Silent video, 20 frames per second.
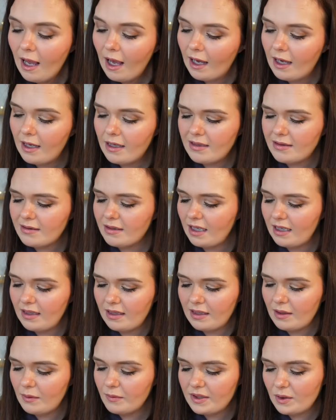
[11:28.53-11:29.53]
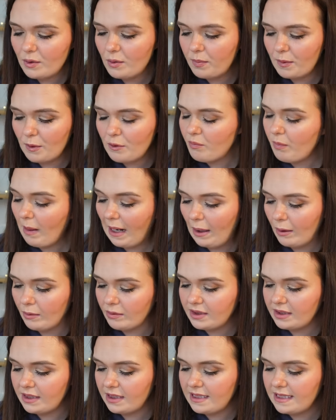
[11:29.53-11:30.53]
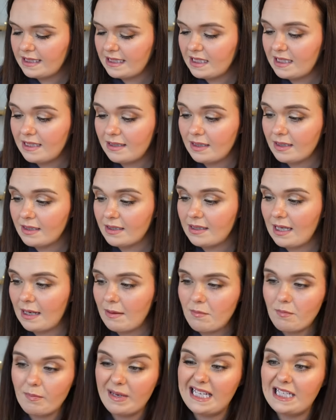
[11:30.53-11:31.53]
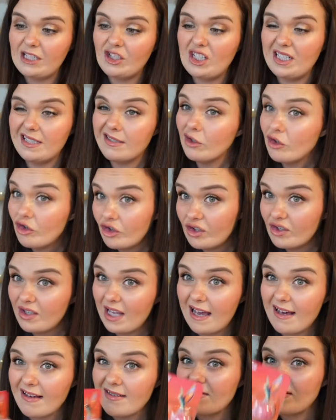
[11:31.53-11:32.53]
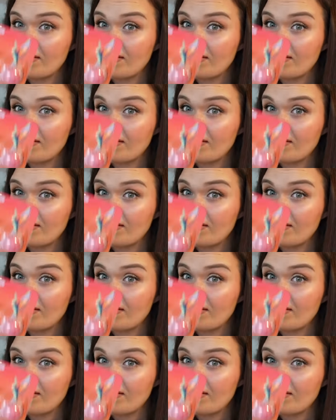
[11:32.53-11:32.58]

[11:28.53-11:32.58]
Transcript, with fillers: and I think it was a couple of pounds and this is in the scent peachy sunset